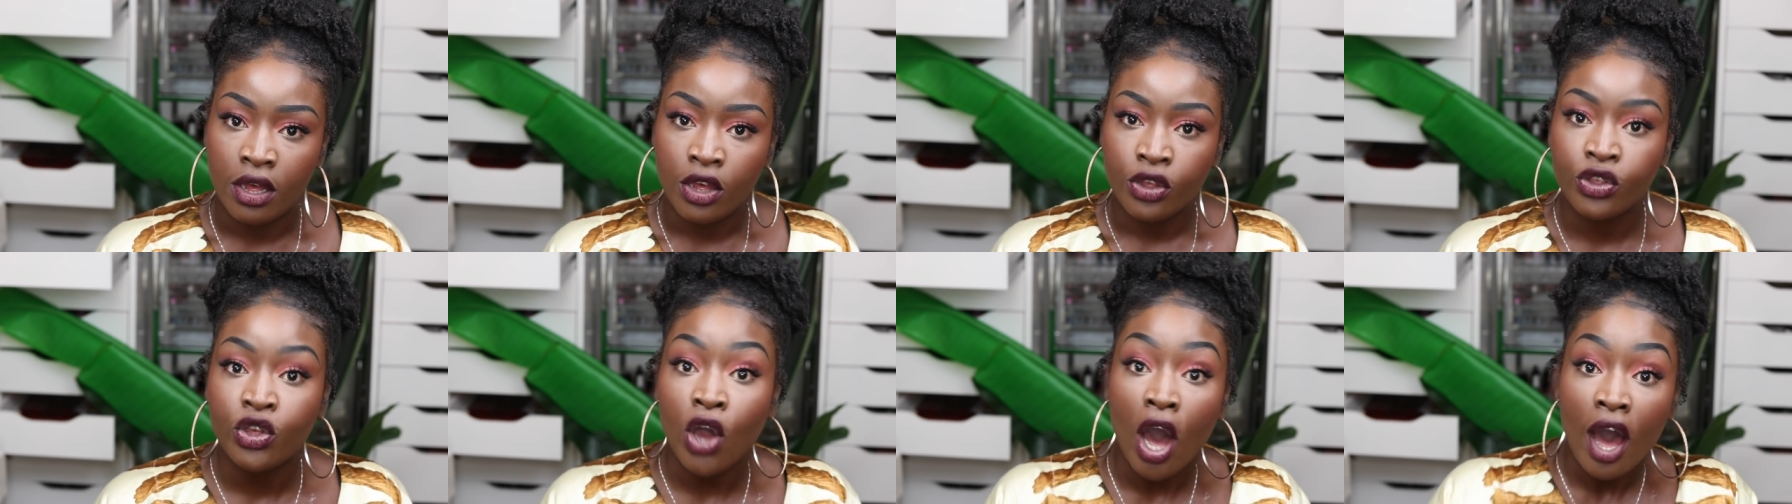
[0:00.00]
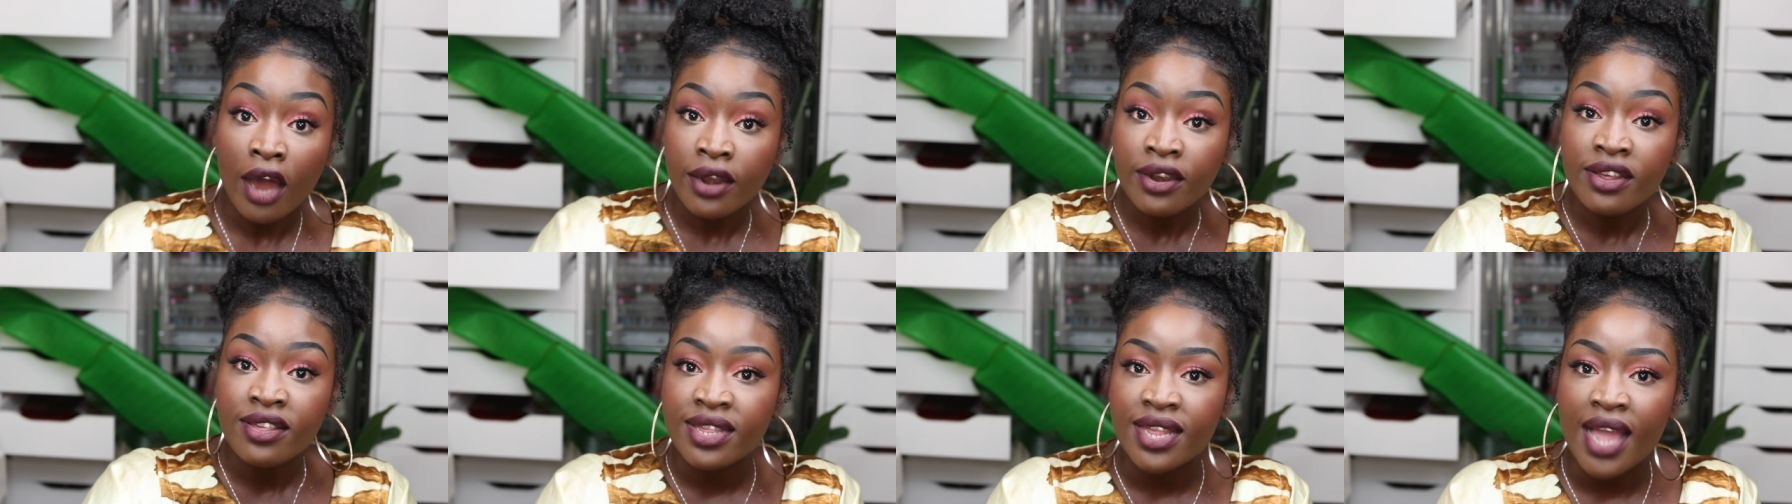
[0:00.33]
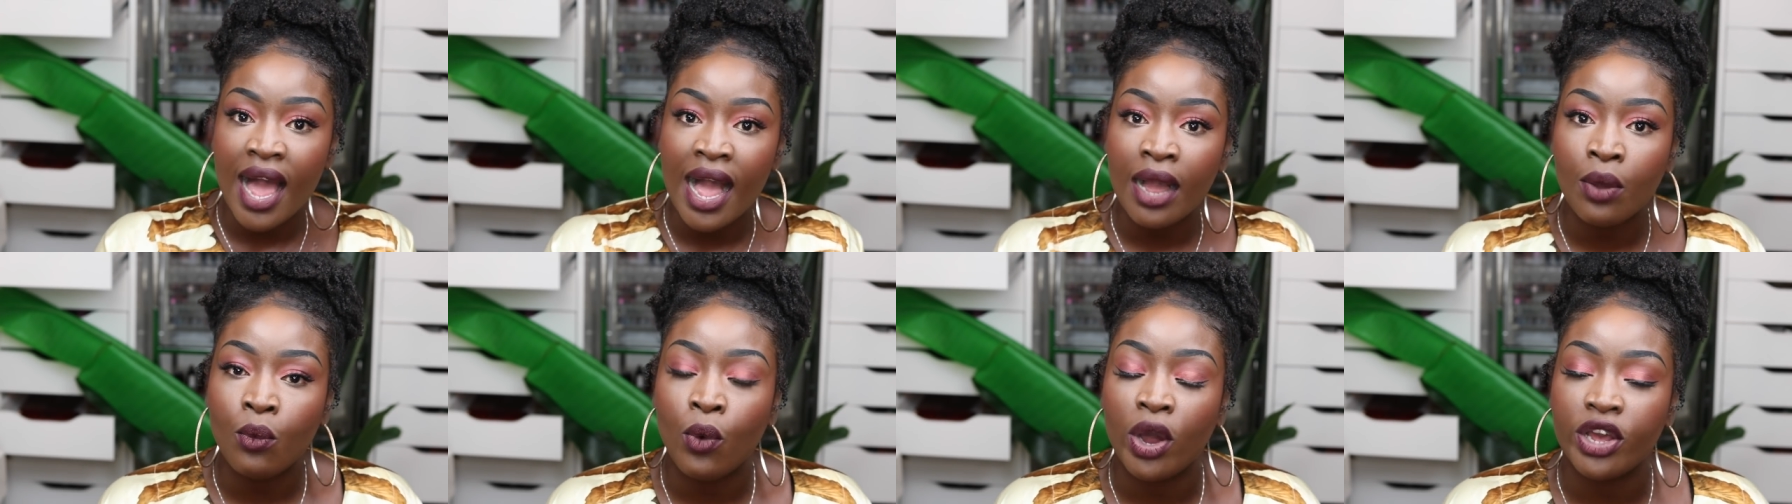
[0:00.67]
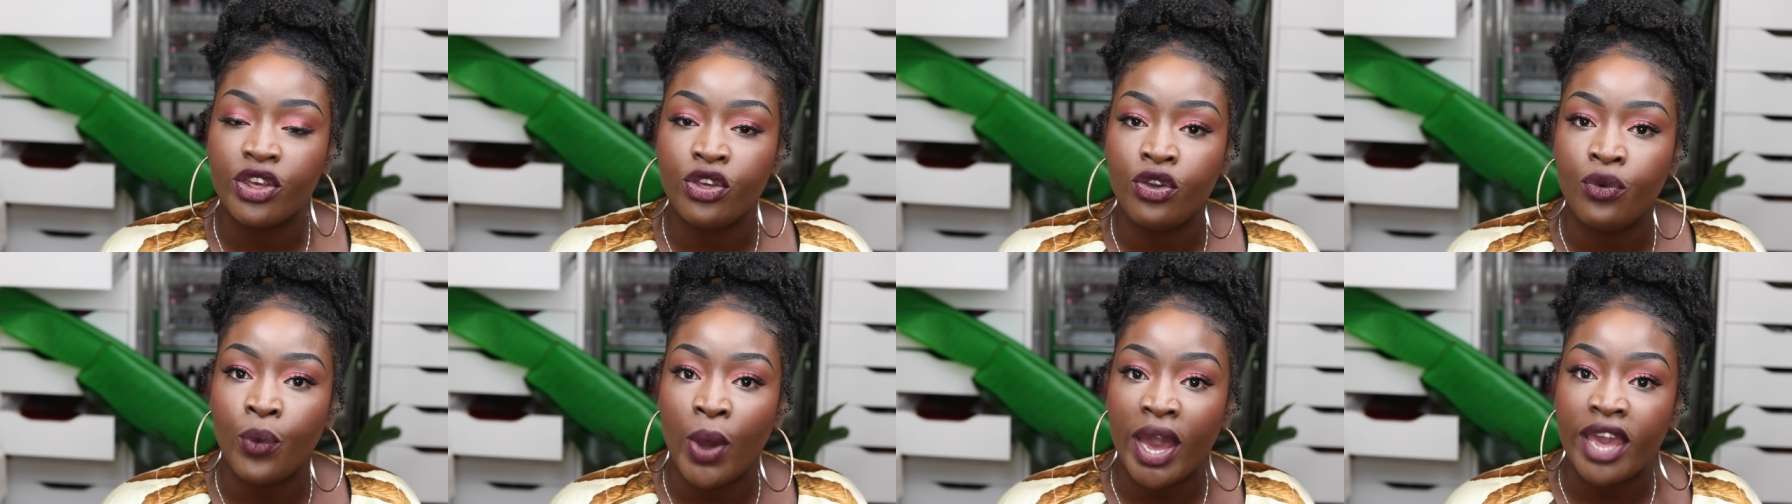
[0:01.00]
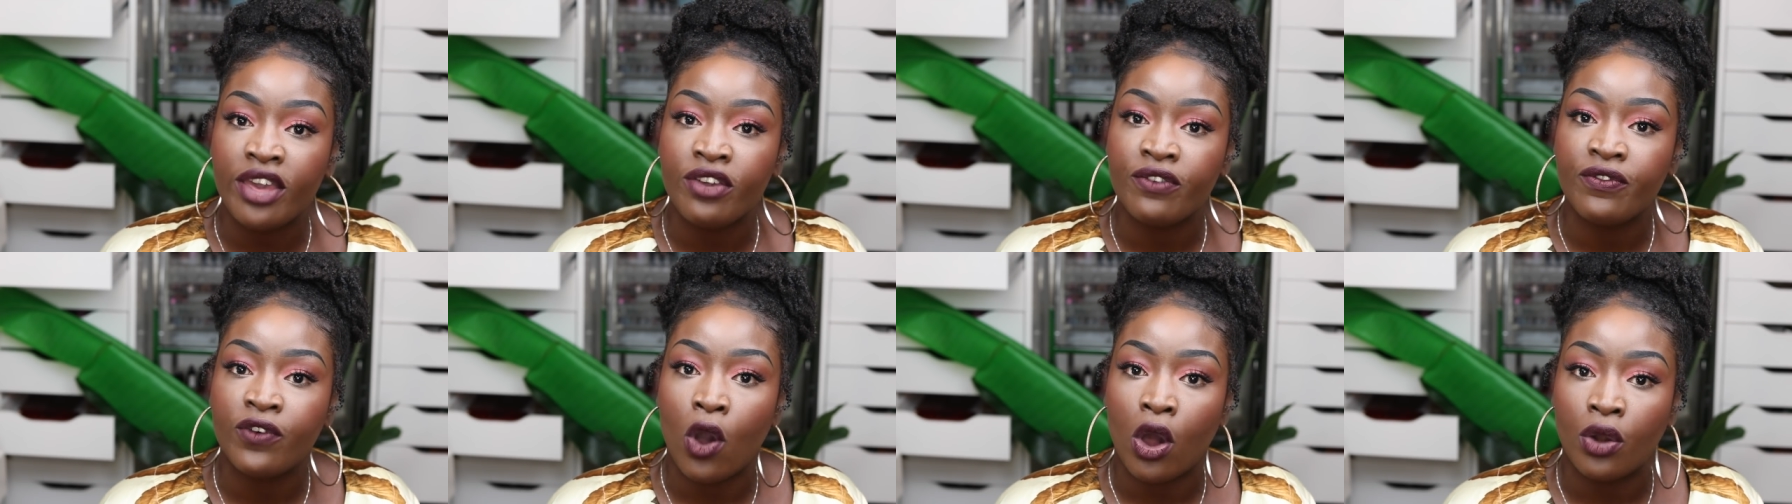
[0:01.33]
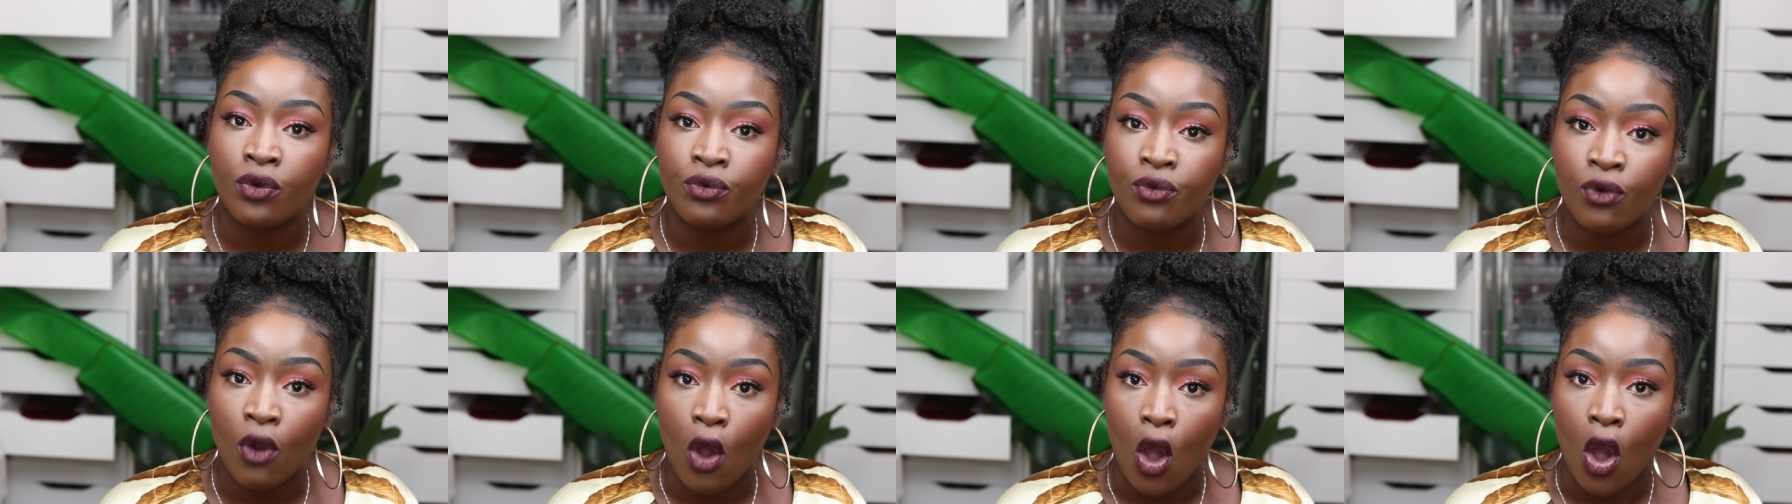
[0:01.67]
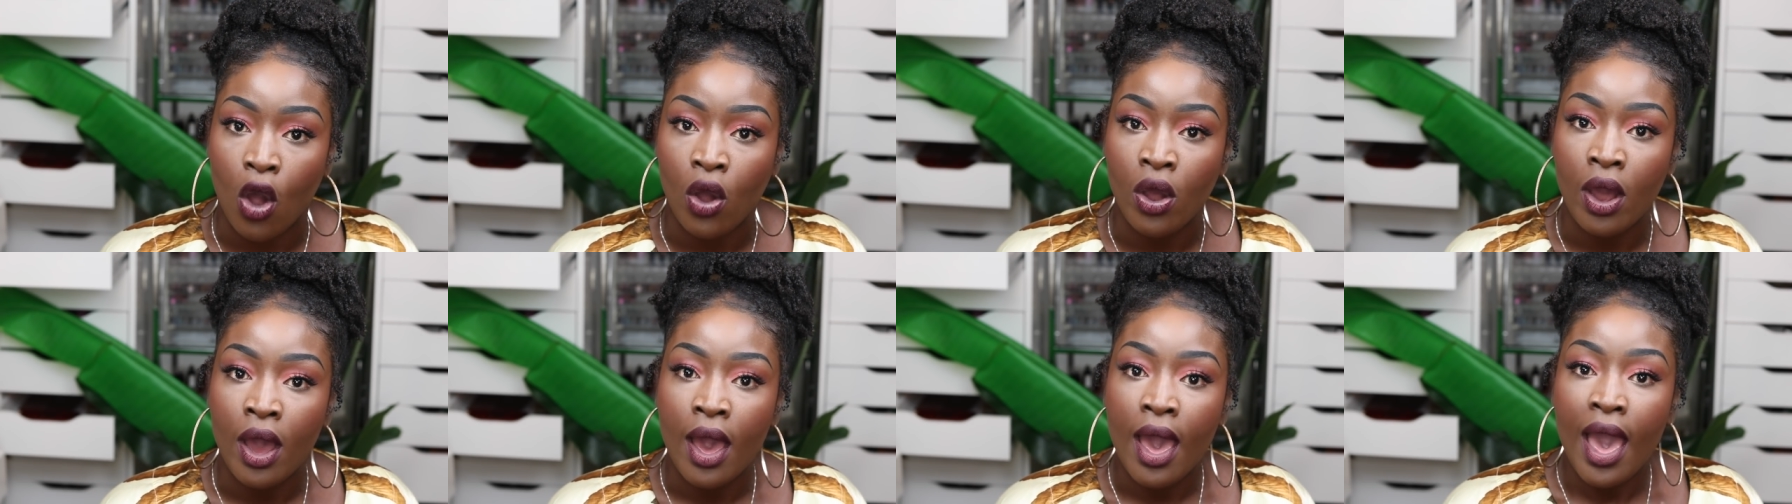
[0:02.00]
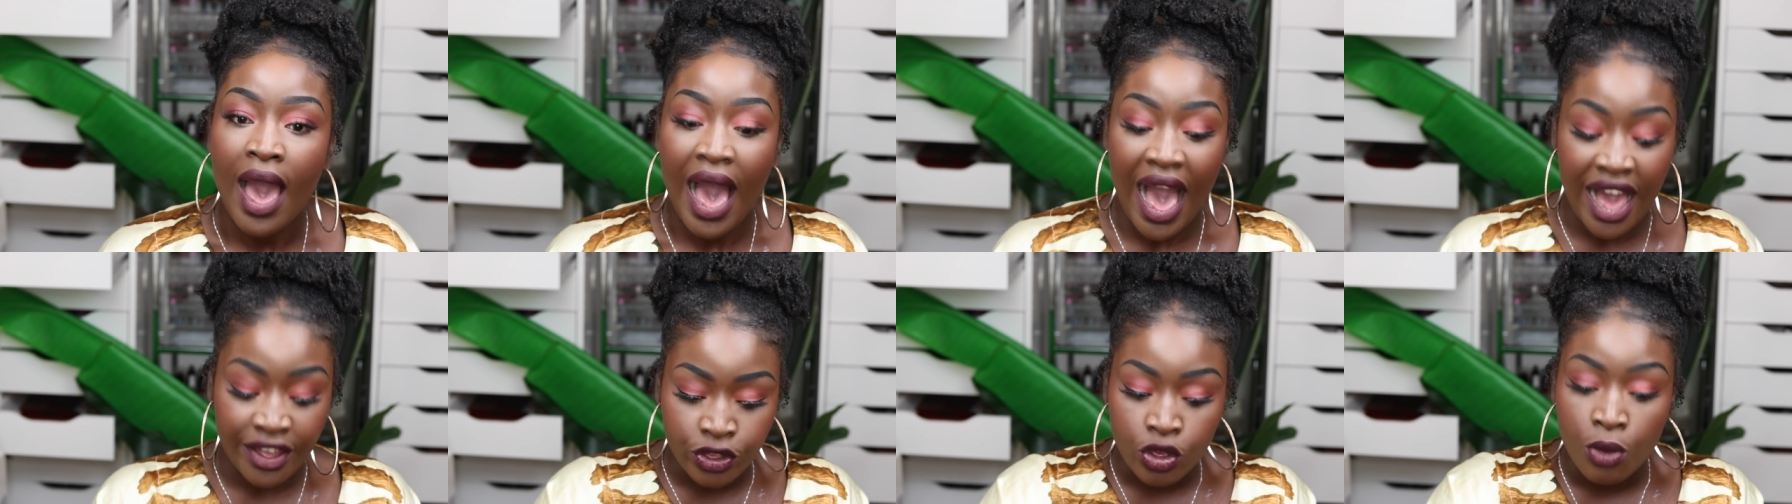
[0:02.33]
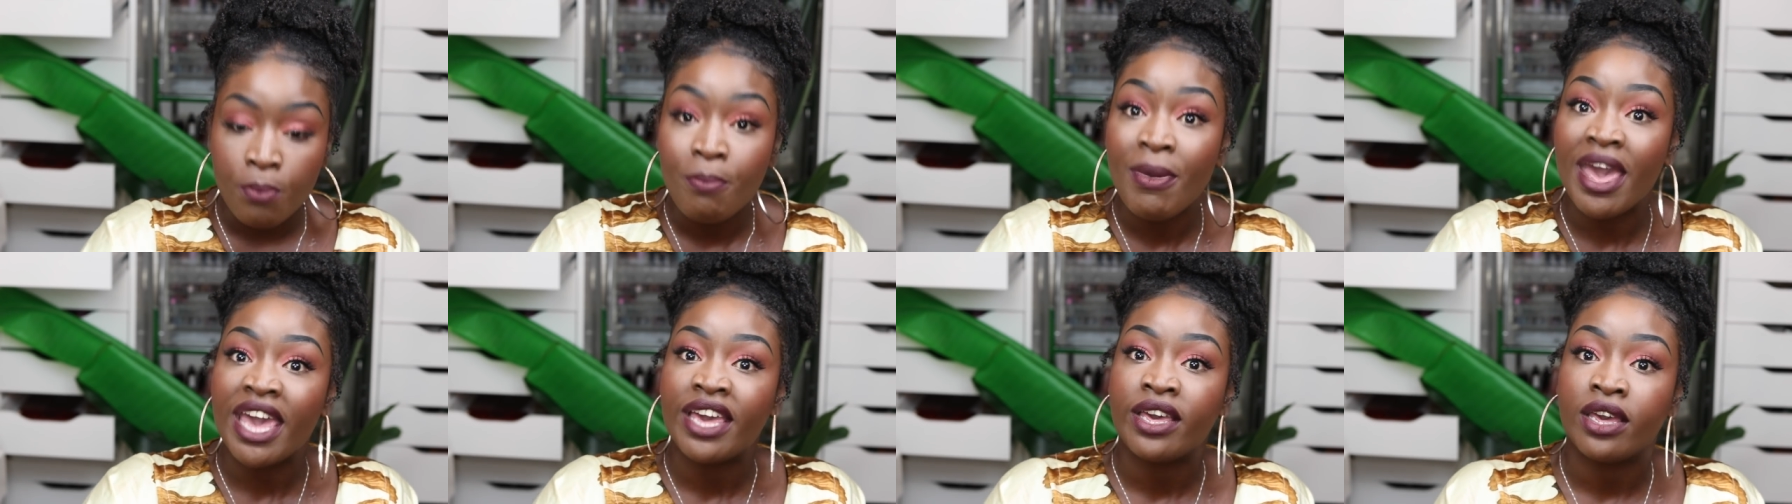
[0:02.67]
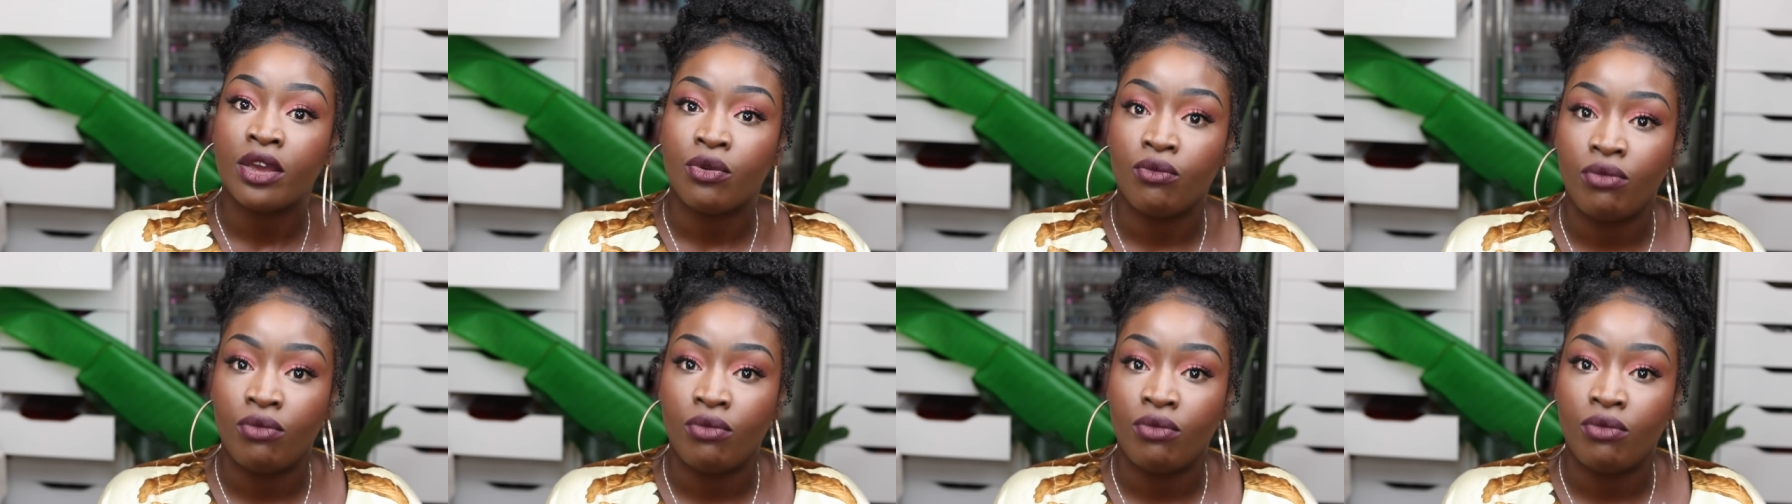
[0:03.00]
to understand what you, where you've gone wrong, and to make it